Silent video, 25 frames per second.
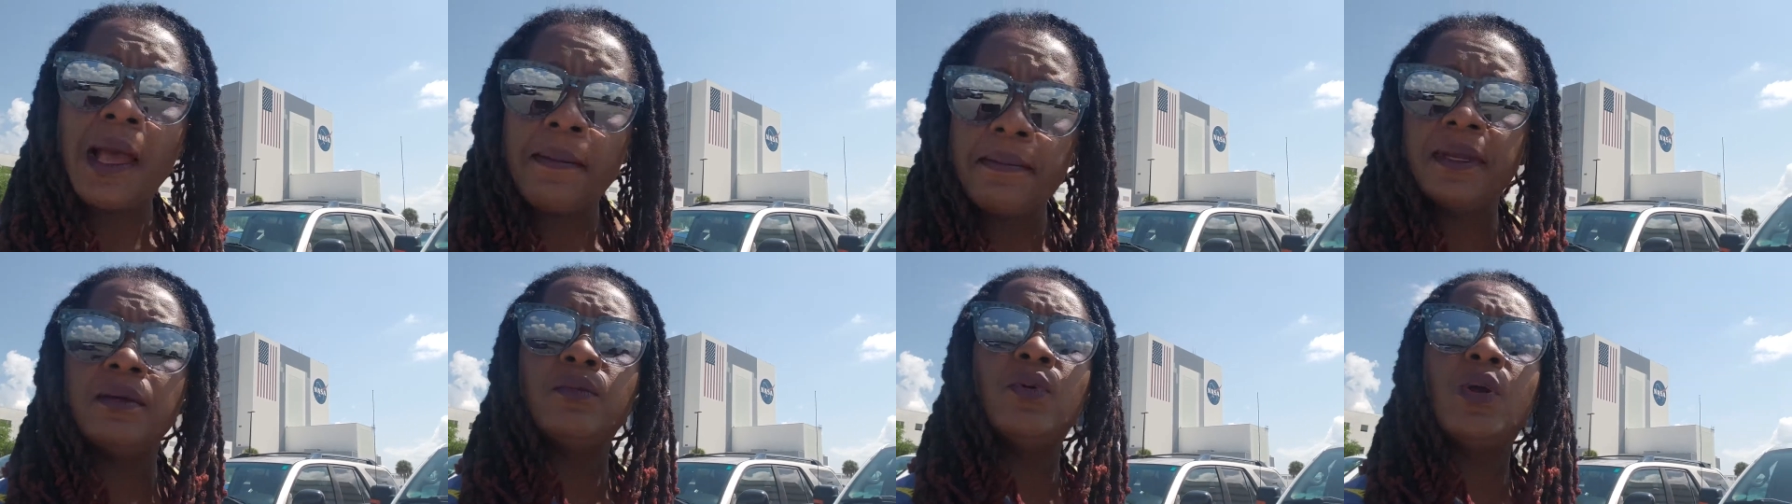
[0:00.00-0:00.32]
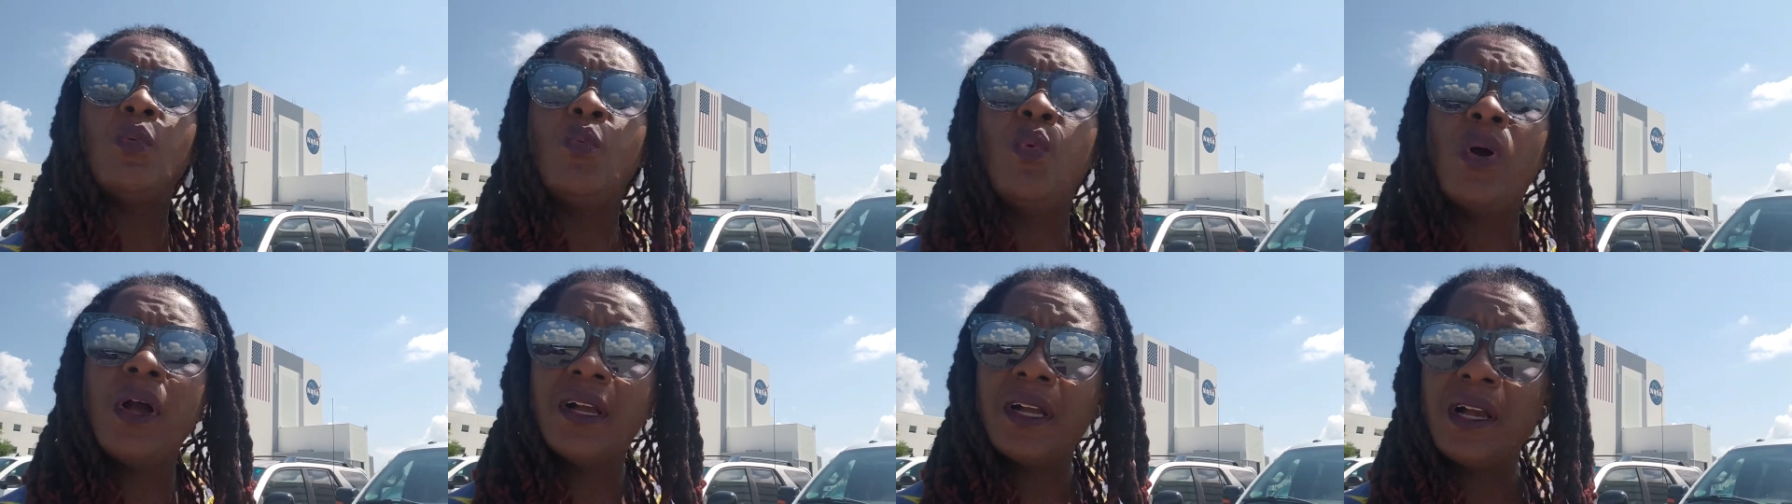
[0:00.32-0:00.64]
I've been
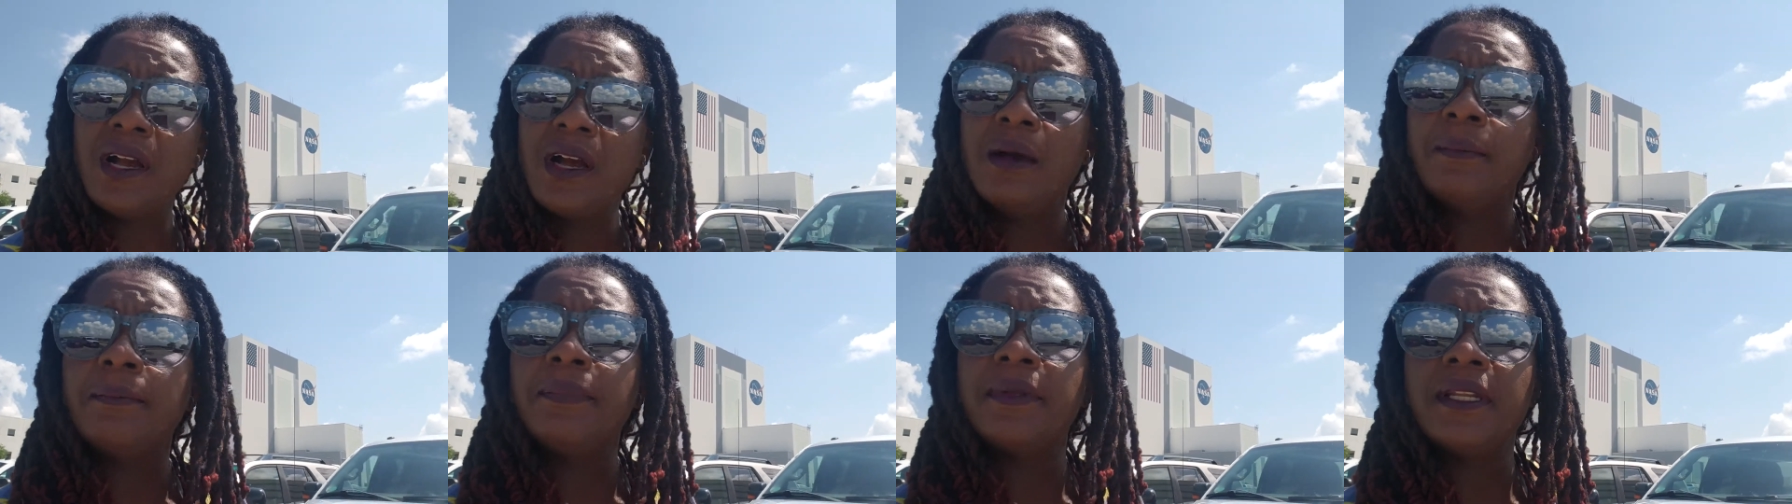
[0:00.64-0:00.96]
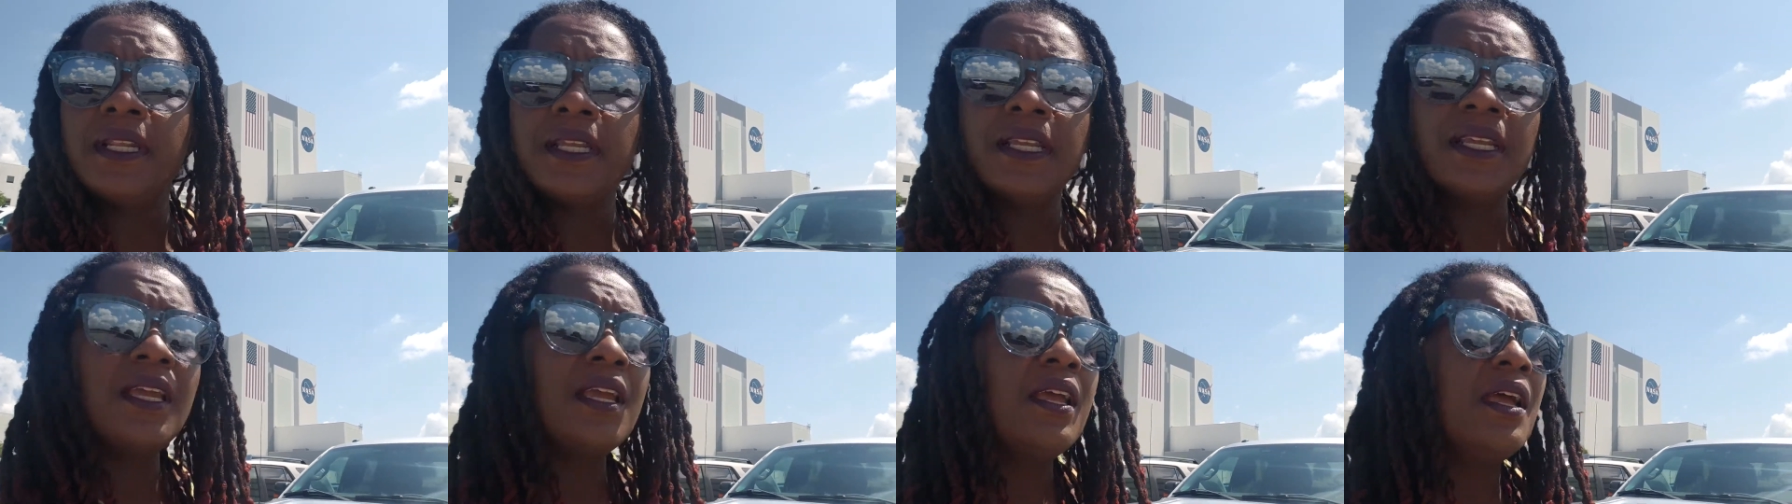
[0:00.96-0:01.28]
with one
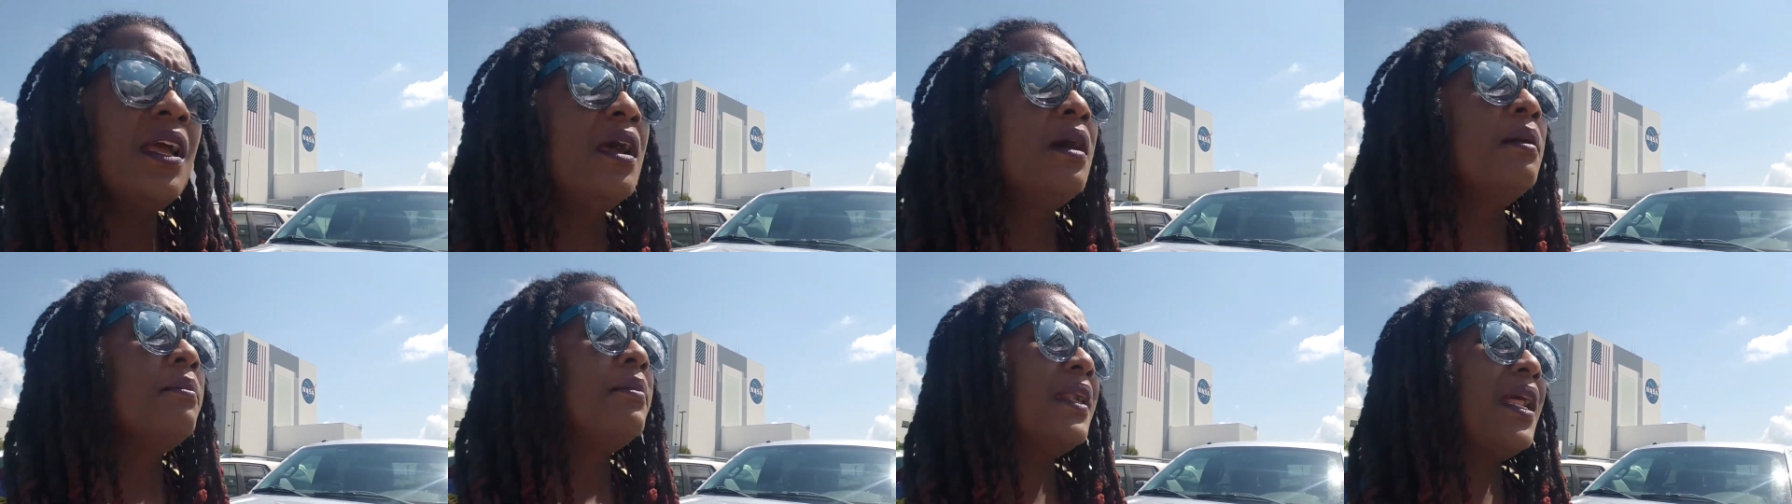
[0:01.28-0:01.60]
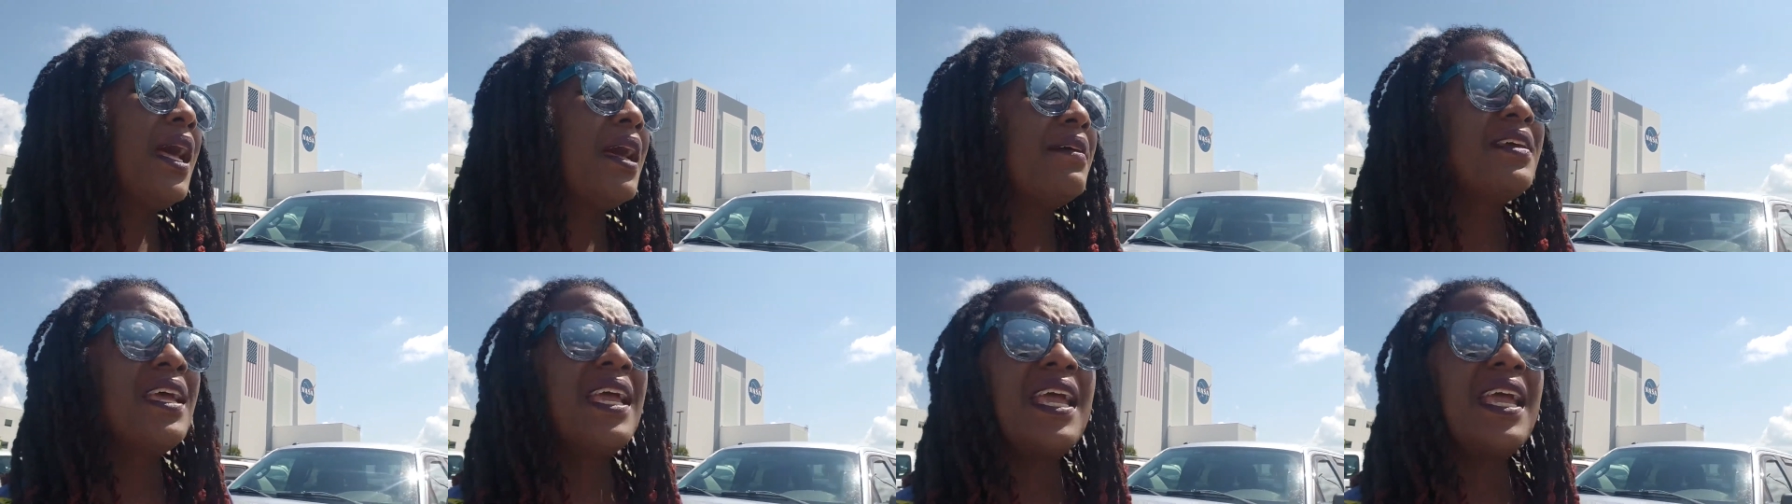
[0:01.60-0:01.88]
company, but I've